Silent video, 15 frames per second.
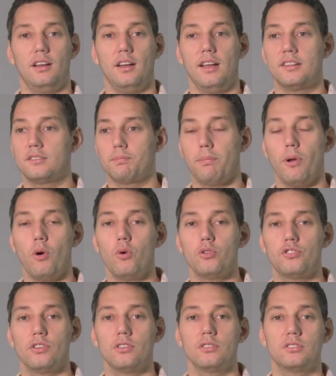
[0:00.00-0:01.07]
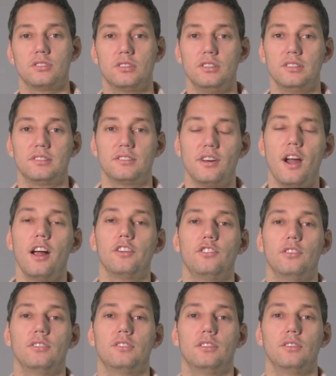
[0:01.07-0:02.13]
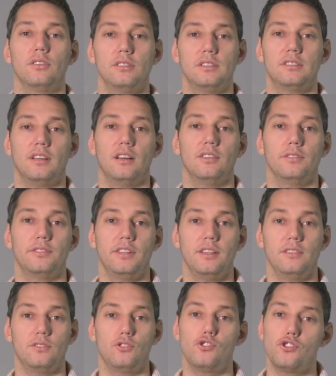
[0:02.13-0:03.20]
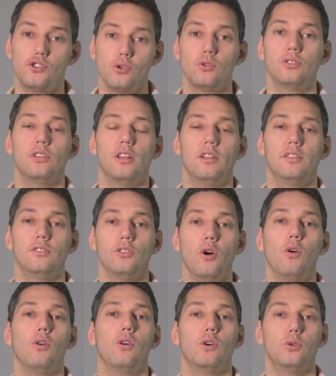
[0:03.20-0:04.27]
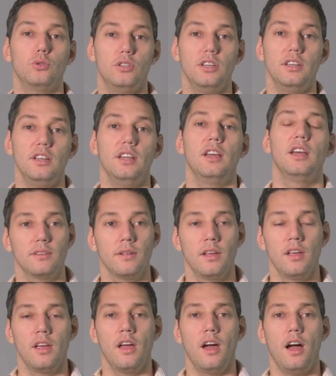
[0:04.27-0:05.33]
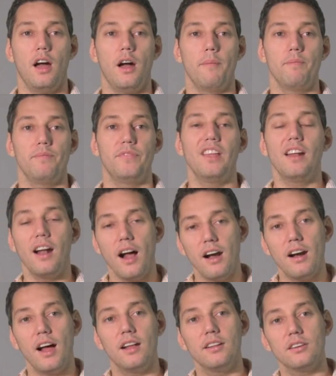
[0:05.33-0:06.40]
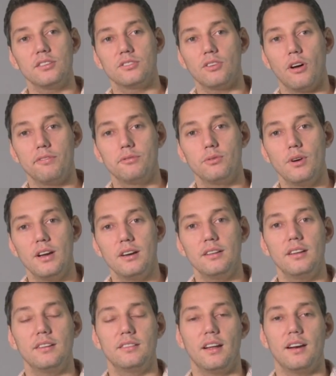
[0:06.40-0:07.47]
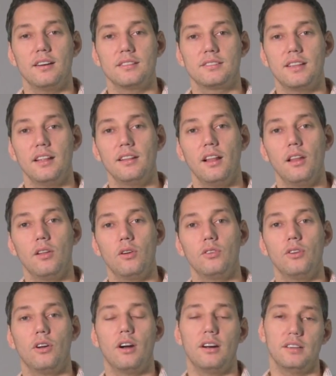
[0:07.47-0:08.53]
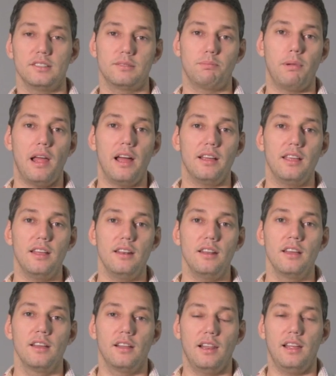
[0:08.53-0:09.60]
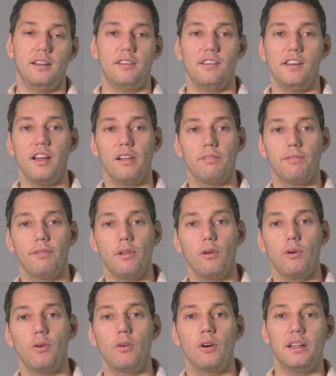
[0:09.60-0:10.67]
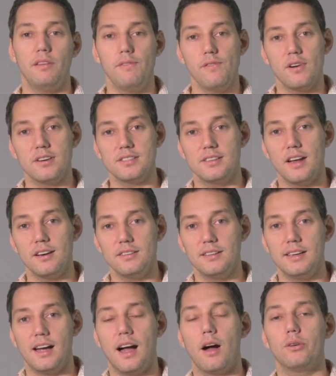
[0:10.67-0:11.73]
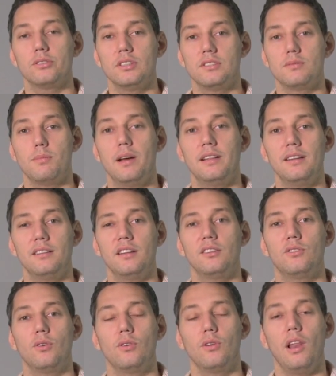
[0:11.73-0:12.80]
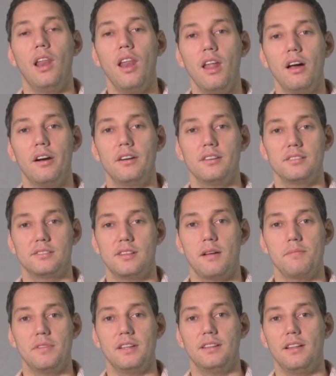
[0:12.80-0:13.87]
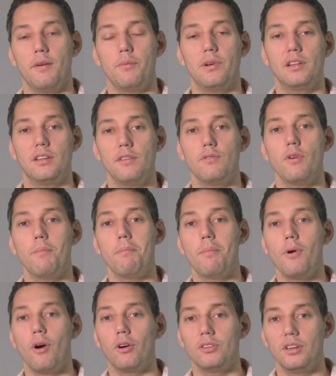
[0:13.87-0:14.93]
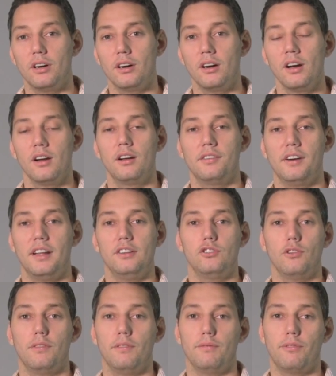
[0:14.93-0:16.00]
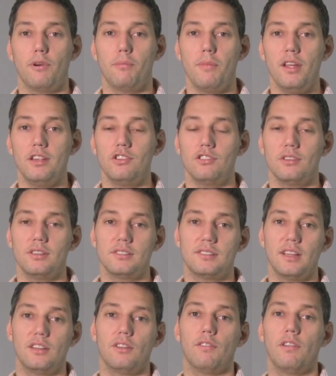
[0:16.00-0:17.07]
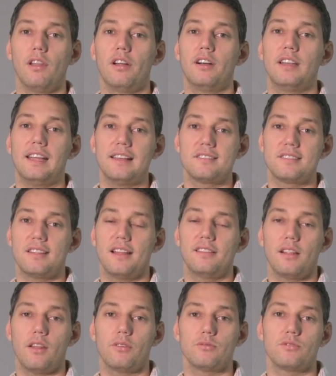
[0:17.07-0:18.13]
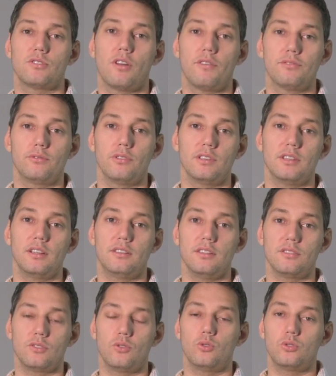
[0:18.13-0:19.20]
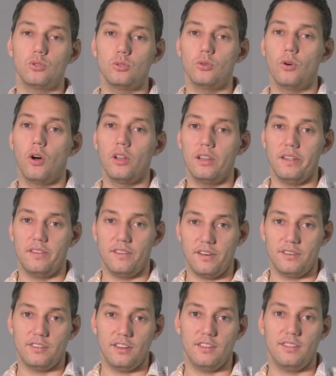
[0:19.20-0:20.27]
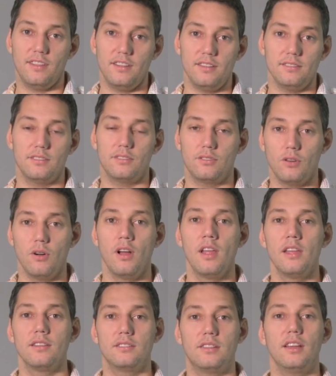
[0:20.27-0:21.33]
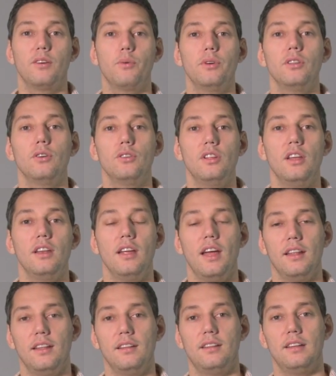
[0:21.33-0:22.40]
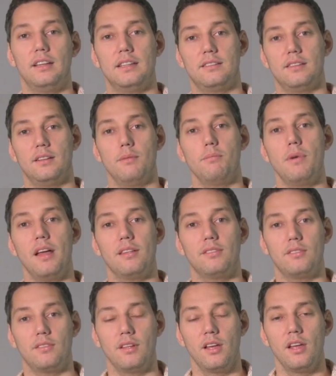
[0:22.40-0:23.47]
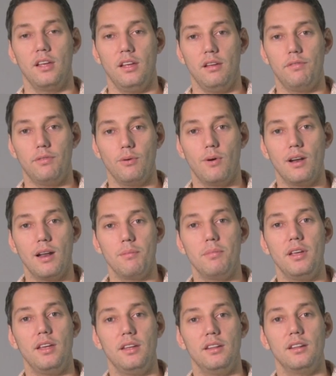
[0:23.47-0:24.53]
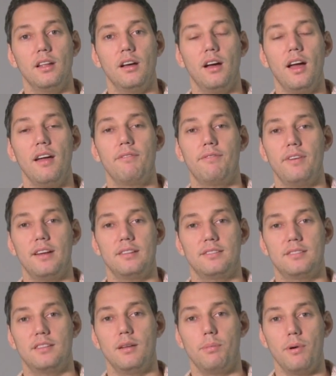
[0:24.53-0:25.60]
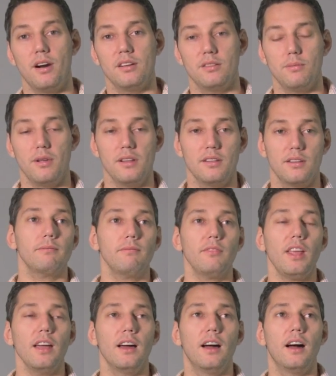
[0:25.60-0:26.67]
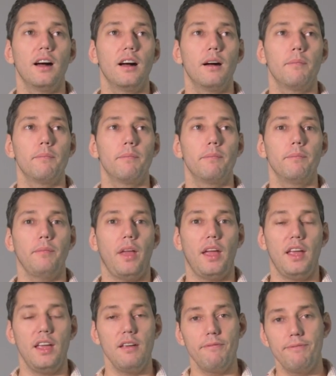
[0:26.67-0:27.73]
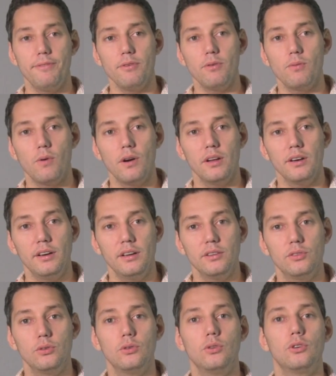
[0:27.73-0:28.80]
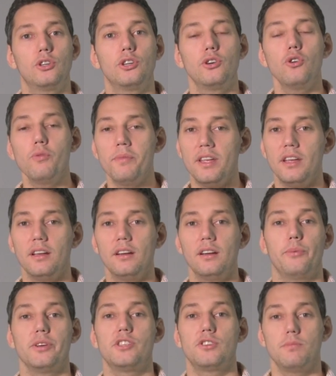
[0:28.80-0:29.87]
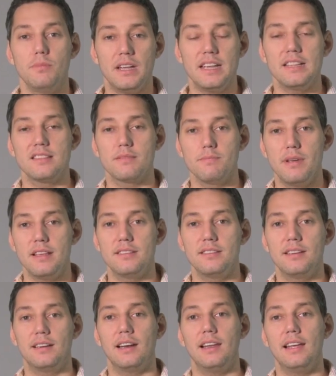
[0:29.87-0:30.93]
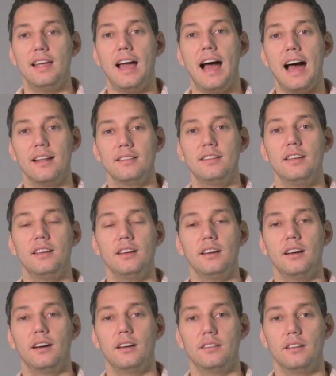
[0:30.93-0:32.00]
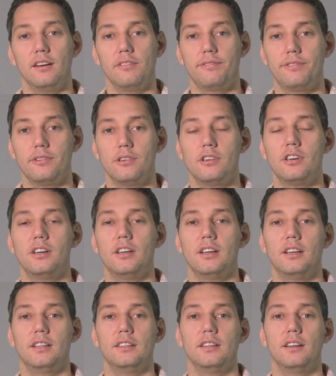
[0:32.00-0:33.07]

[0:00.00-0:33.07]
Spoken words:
explosions, destructions, and all these kind of things should know Houdini. There are other software that are standalone or as plugin, like RealFlow. If you are starting out, it's better that you learn something that will give you a broader range of information instead of learning a standalone software that is good to do only certain things. So stick with Houdini, and I think it's the best if you want to be in the effects department. If you wanna do grooming, which means basically adding the fur and